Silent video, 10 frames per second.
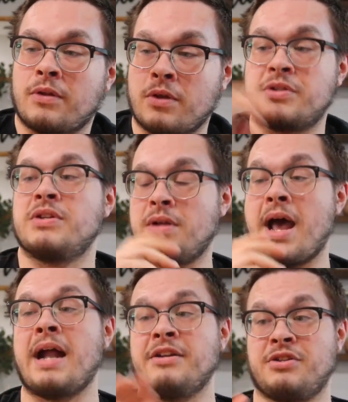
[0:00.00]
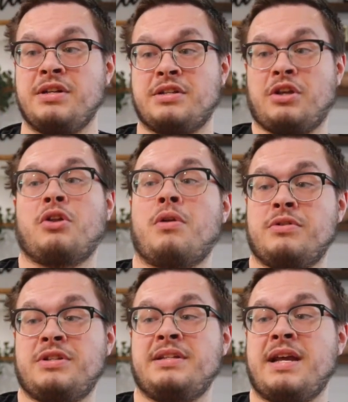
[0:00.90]
Honestly, it's the
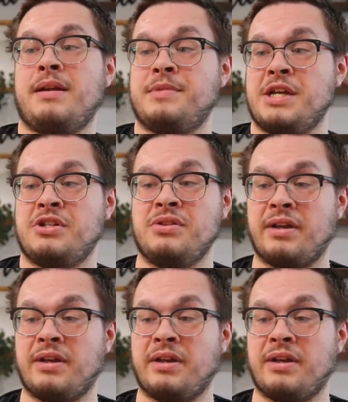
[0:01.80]
closest adaptation